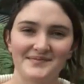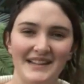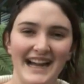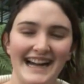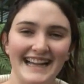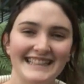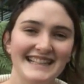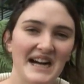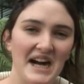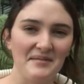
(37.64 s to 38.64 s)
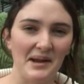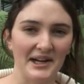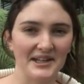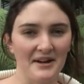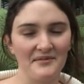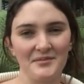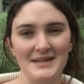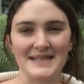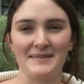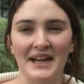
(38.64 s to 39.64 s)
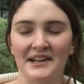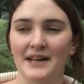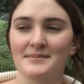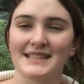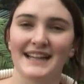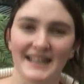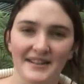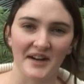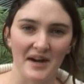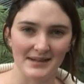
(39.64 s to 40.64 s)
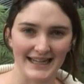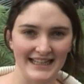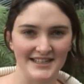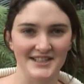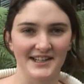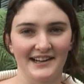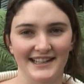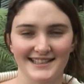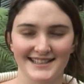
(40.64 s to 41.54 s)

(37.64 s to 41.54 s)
Hi, I'm Erica, I'm from Tasmania and I'm studying environmental engineering and